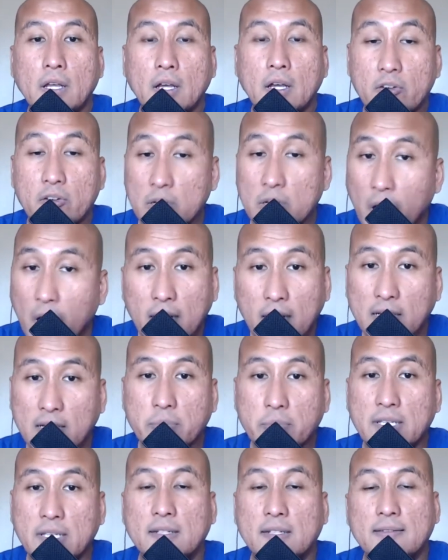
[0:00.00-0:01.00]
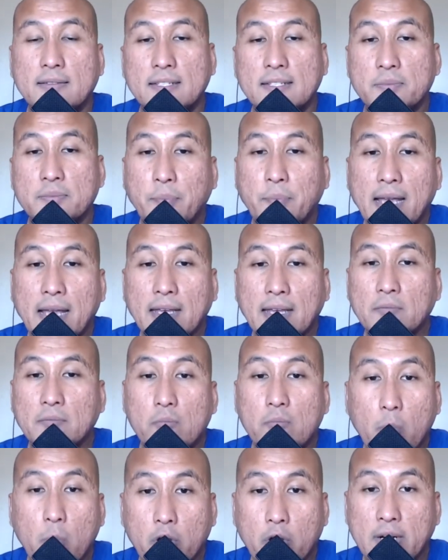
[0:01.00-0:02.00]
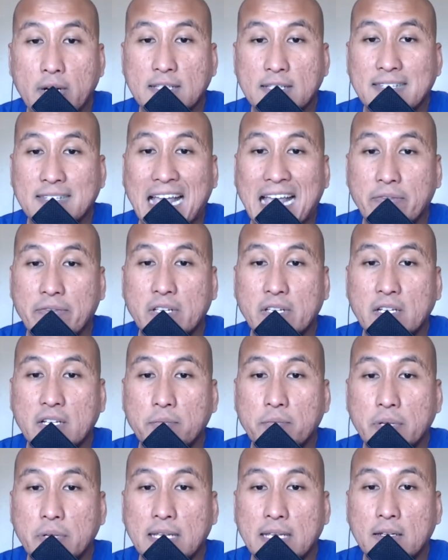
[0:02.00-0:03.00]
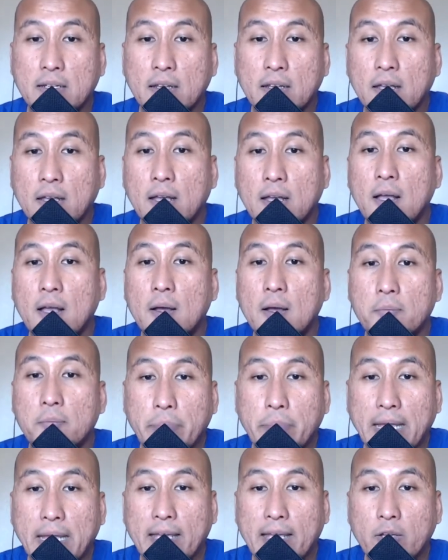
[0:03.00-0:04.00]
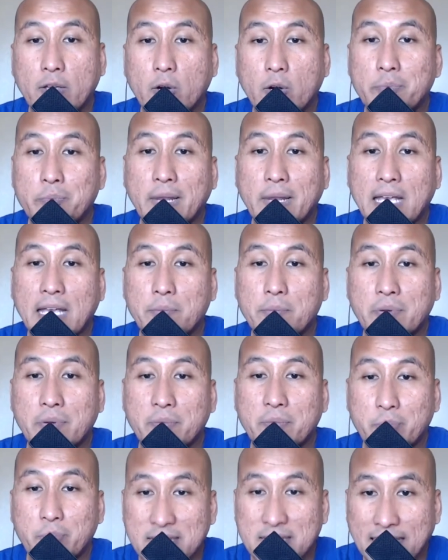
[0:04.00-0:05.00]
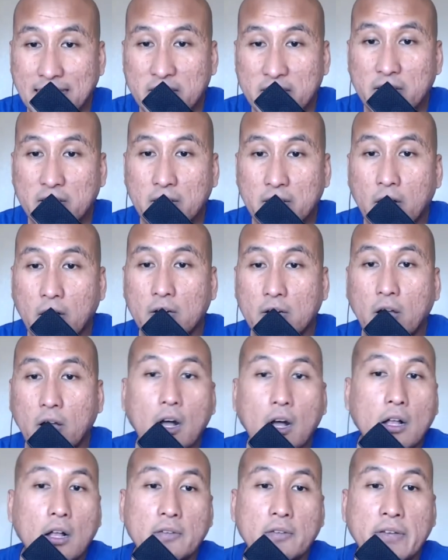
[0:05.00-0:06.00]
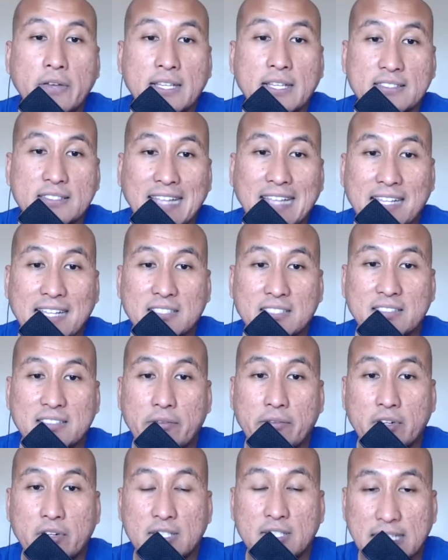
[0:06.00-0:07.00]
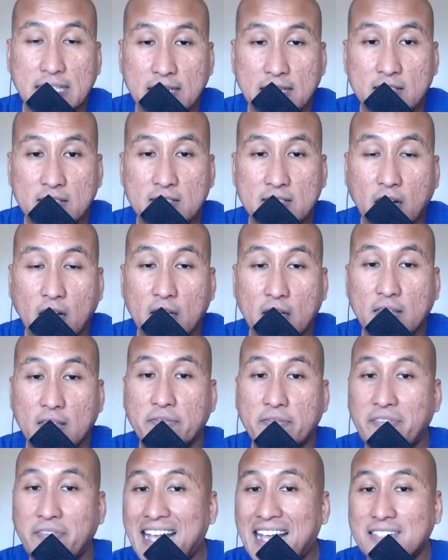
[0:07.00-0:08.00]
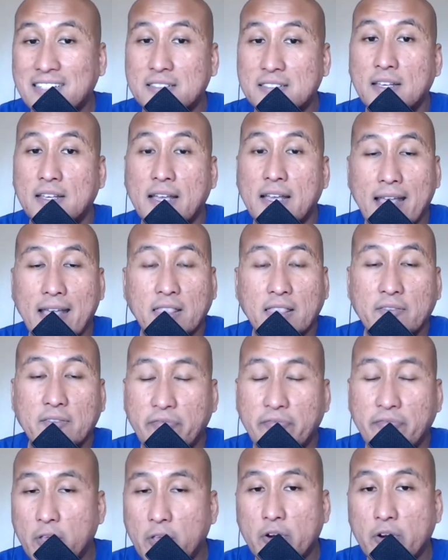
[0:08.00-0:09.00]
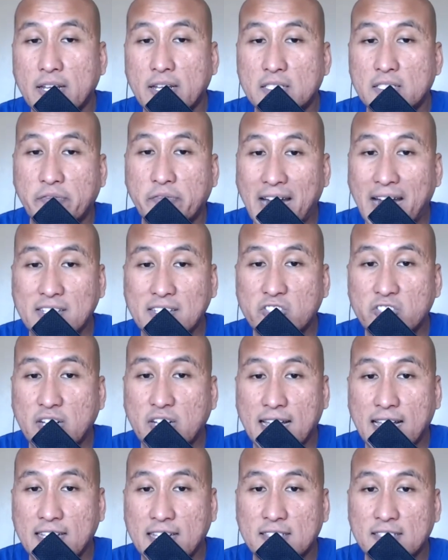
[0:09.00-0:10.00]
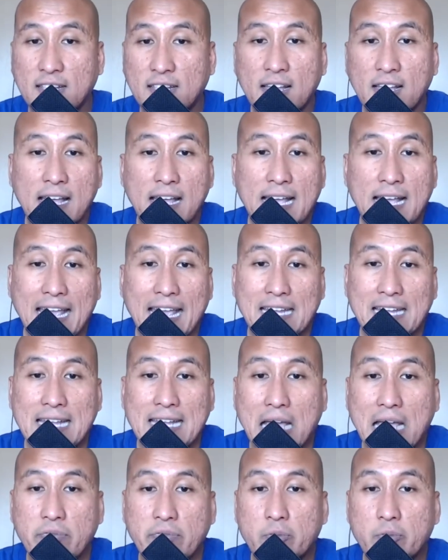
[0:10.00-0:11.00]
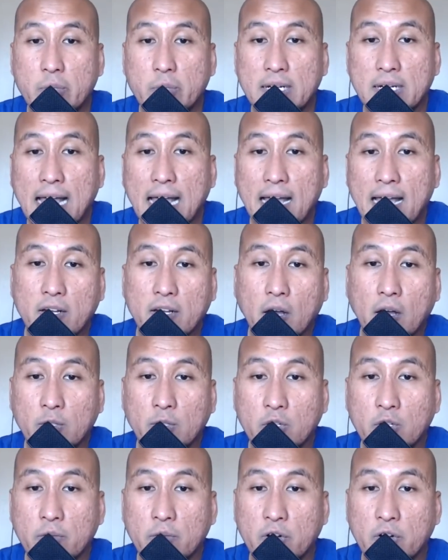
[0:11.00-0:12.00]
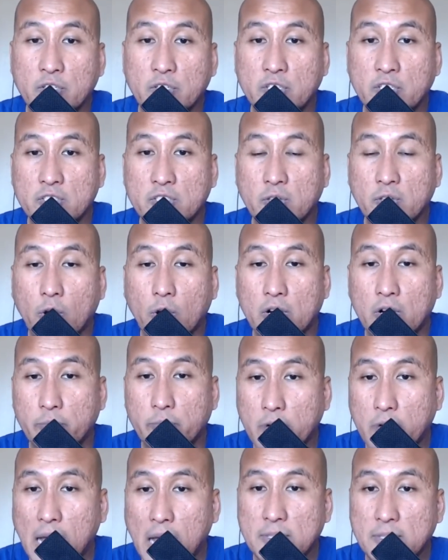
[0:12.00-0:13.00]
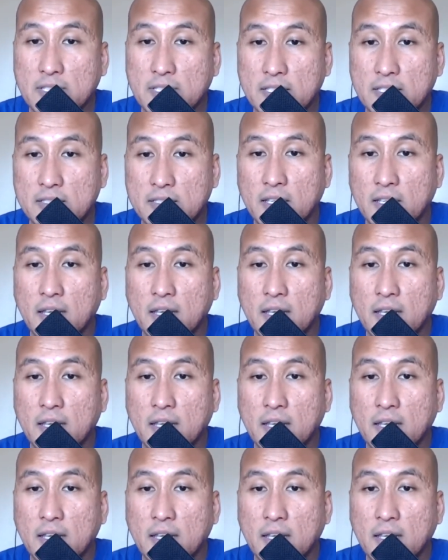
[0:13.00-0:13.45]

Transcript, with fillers: Remarkably, despite Moritz having complete pay or play protection on all of his last several deals on the Fast and the Furious franchise, and having relied on Universal's oral promises,